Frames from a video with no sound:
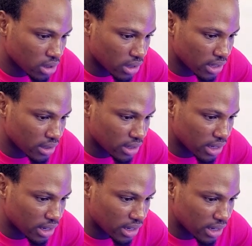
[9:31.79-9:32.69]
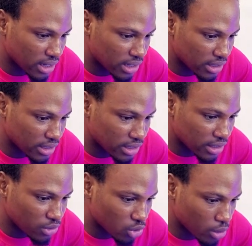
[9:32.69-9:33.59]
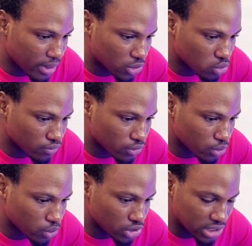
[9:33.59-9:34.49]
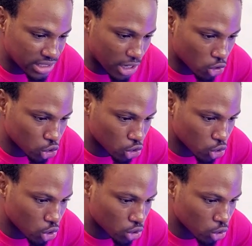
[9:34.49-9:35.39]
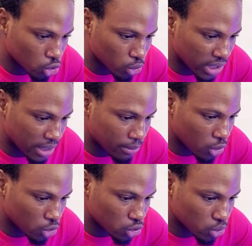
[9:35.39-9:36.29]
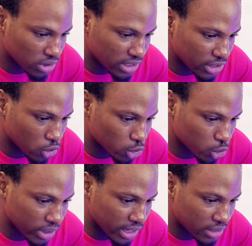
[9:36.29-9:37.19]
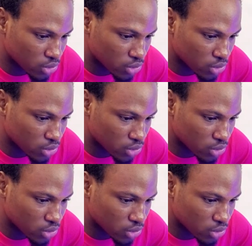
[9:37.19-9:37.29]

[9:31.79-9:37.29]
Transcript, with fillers: Alright, and you come back to view, see the shortcut, Control M, Control D, Control N.